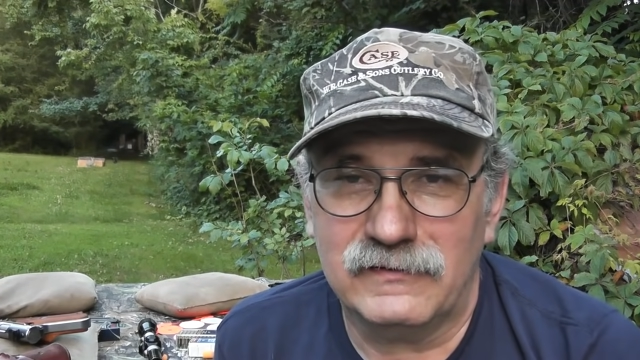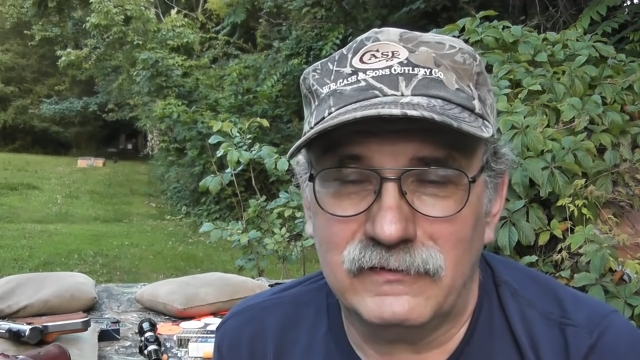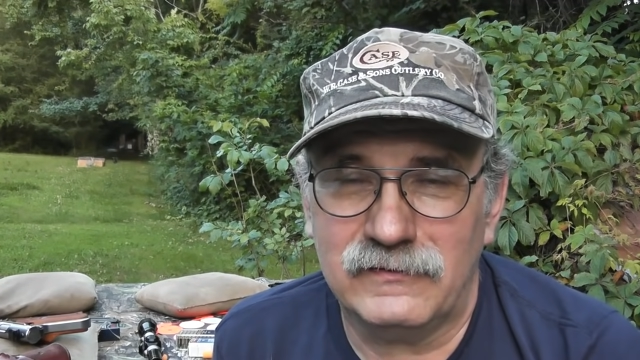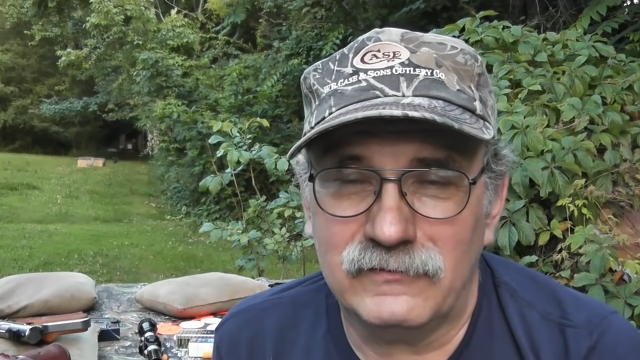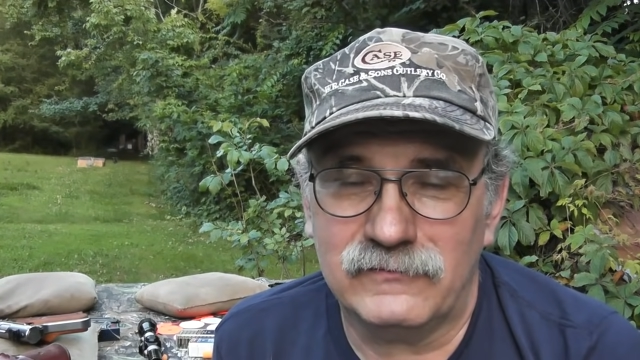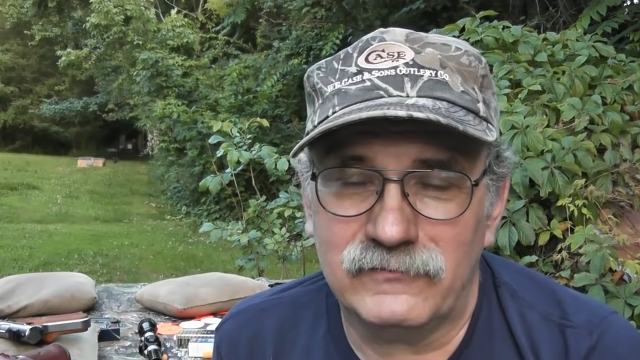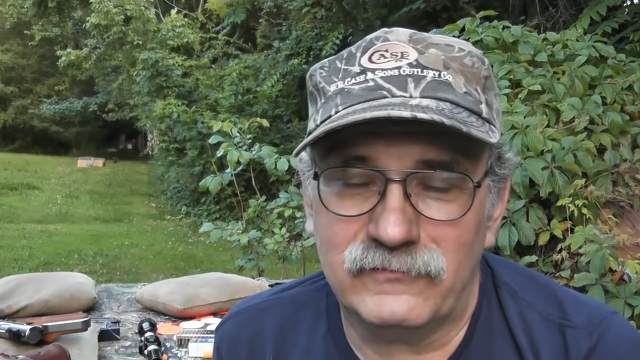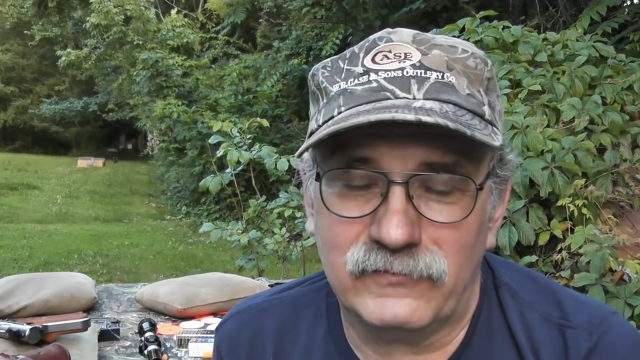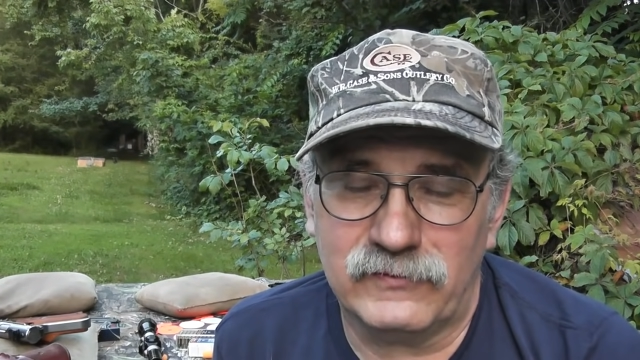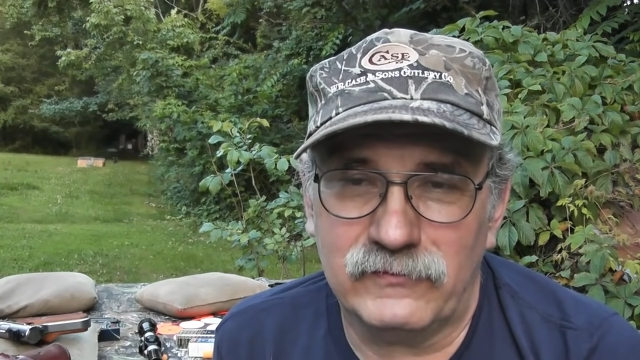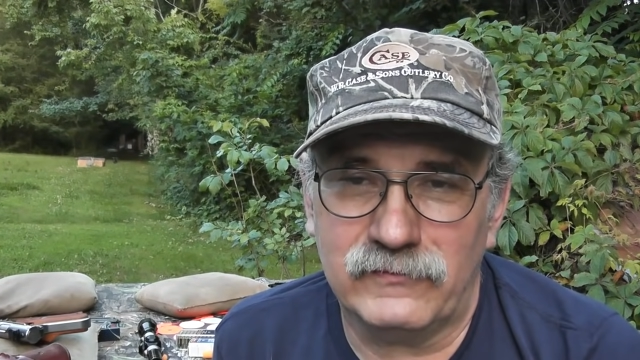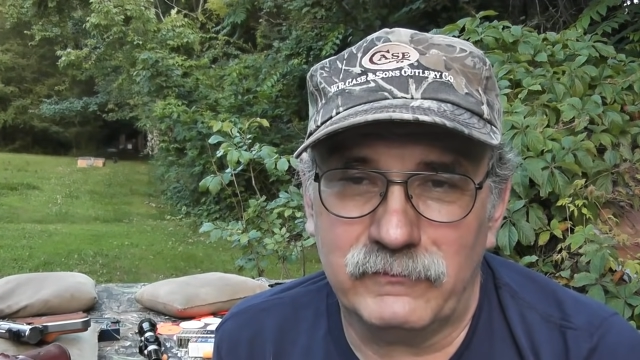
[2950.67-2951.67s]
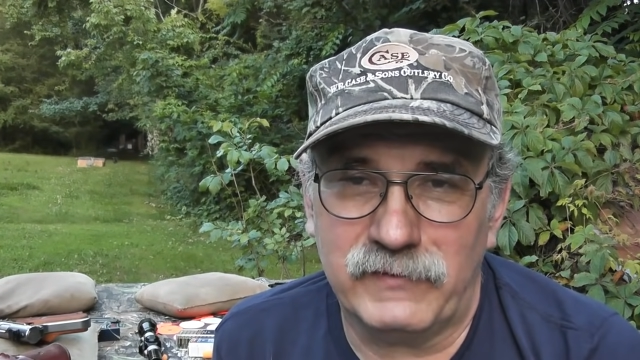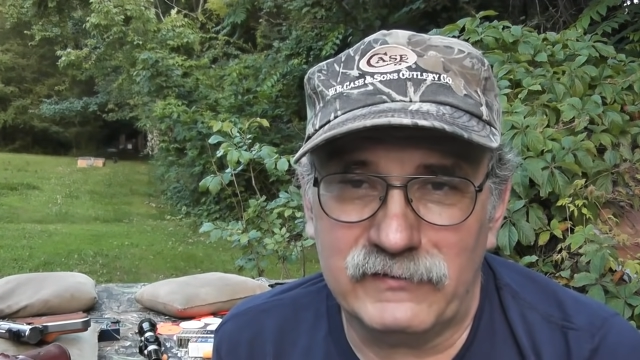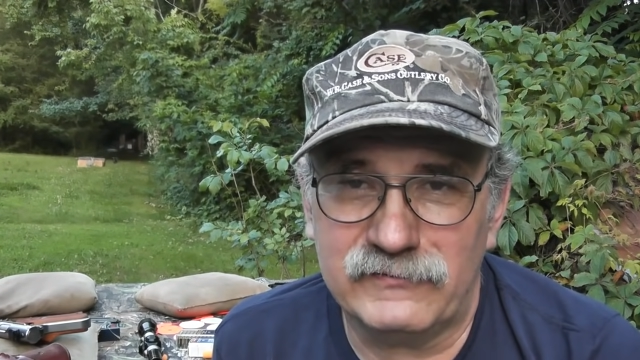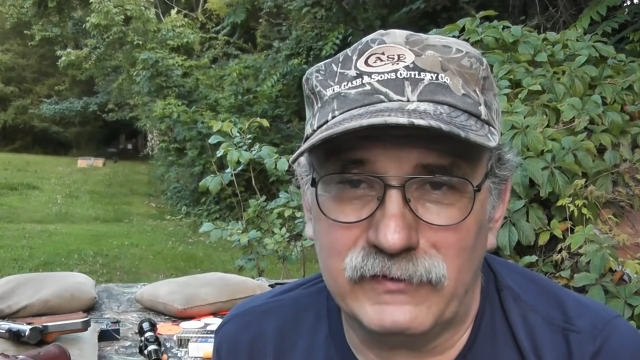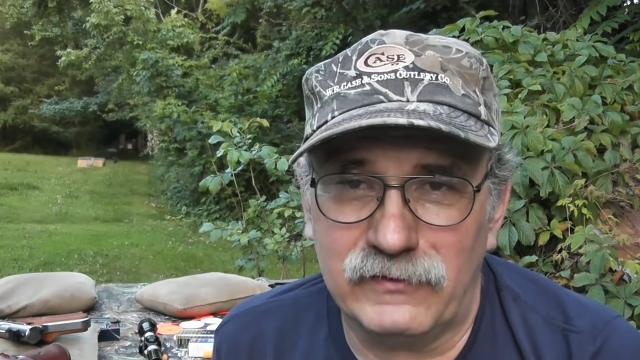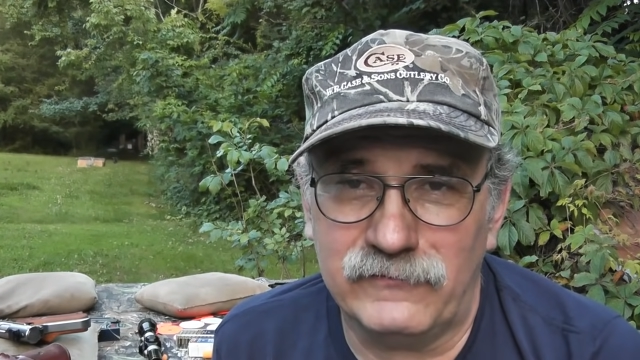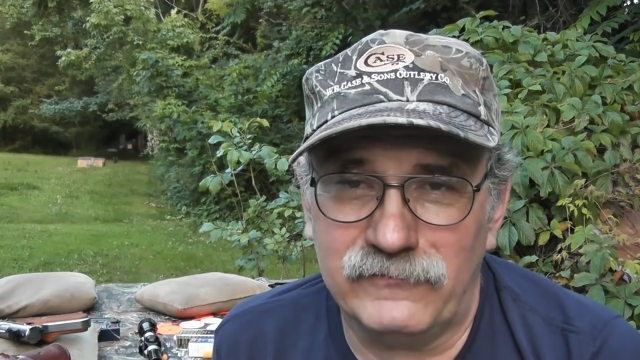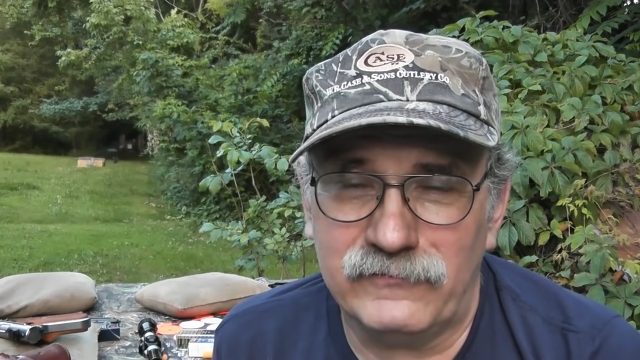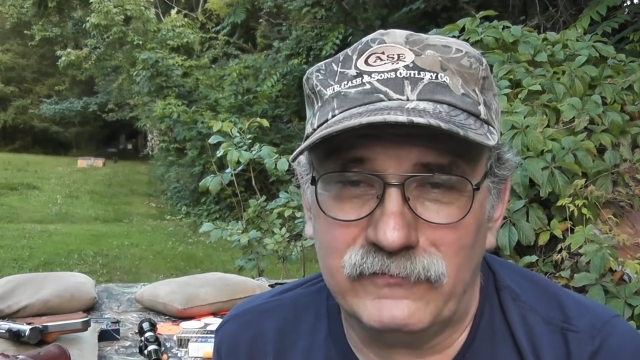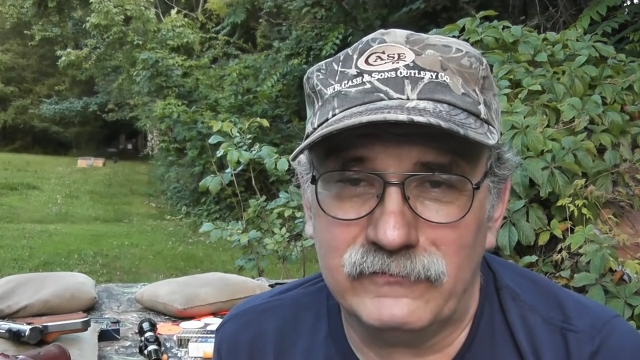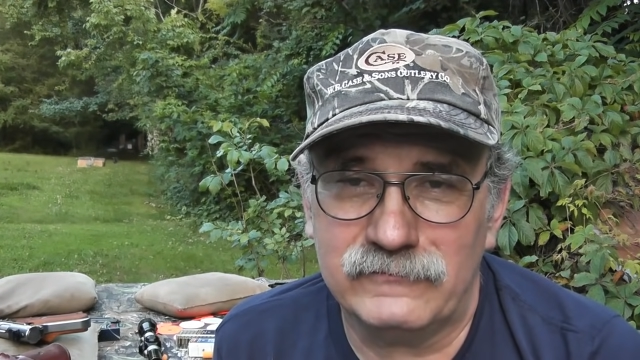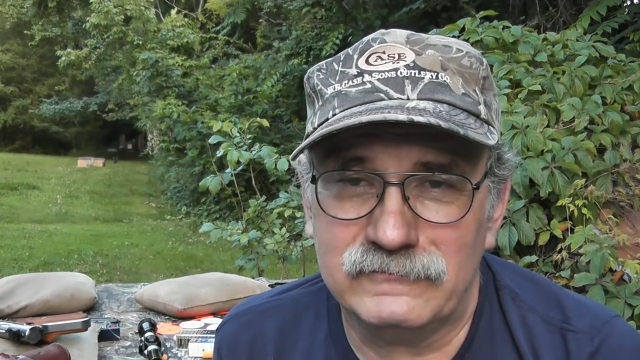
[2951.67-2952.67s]
you know, for myself,
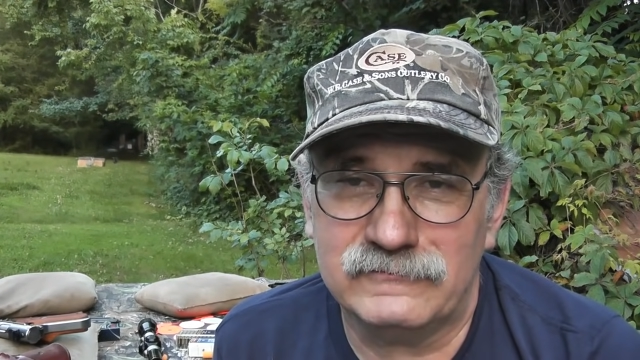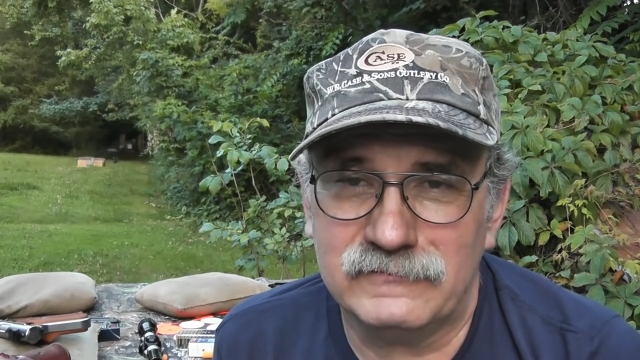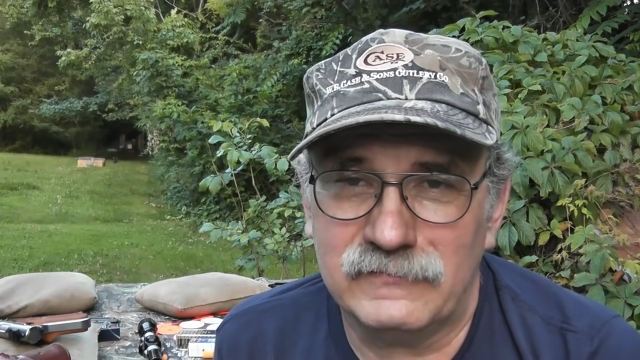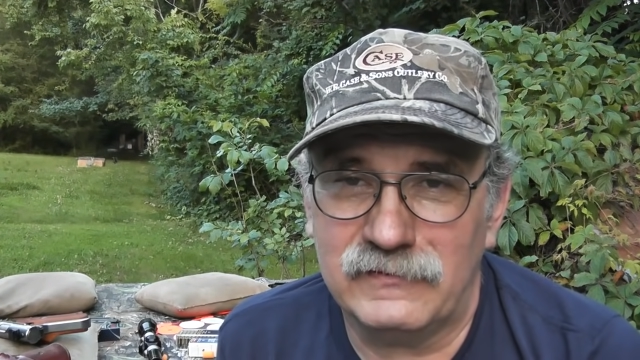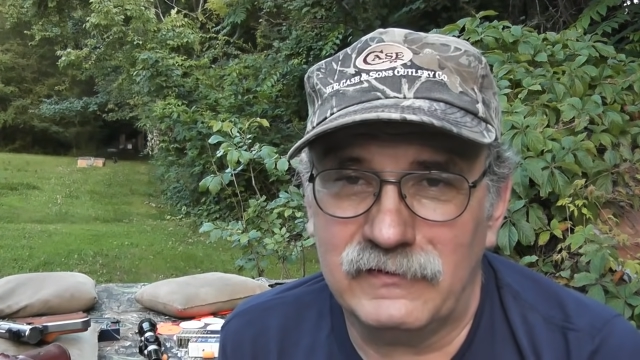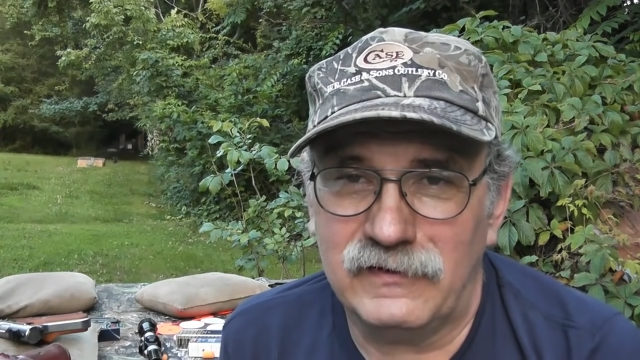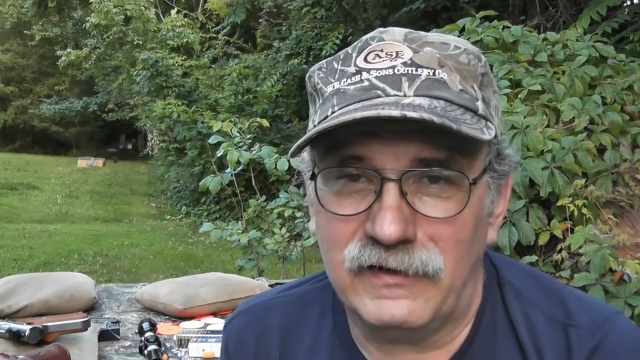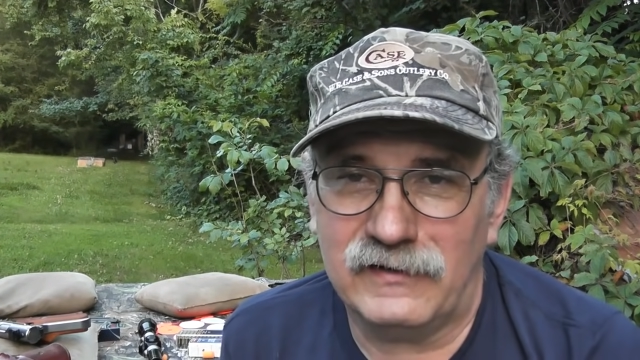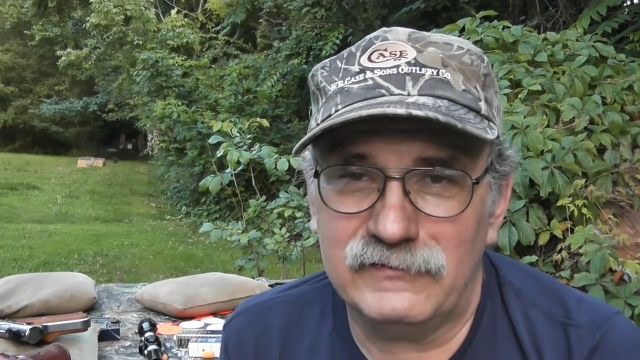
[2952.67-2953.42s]
I